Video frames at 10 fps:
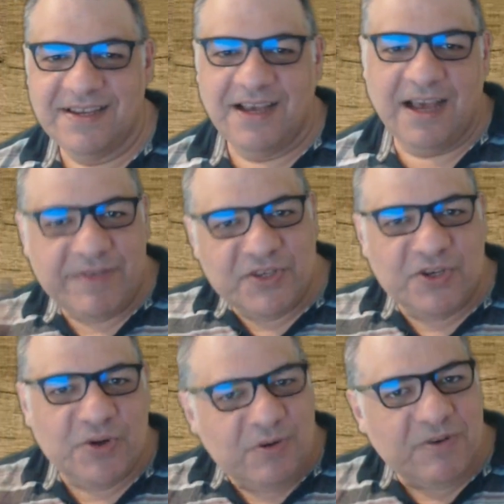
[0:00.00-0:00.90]
I mean, the
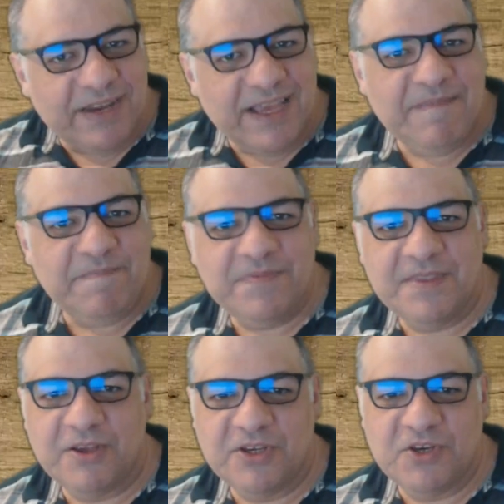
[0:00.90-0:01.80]
cooler I am,
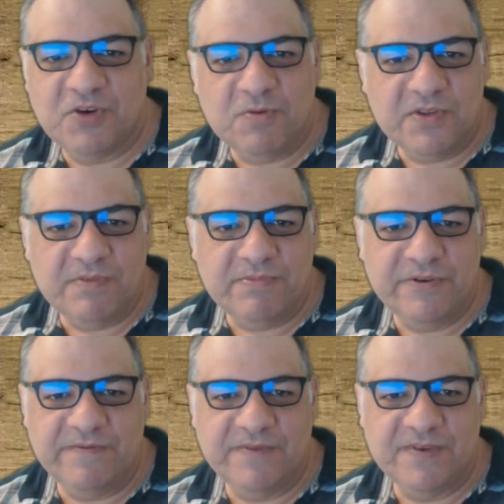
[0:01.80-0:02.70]
the cooler the
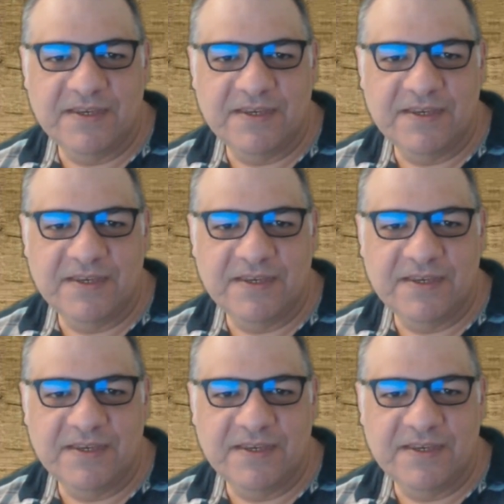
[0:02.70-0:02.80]
moves.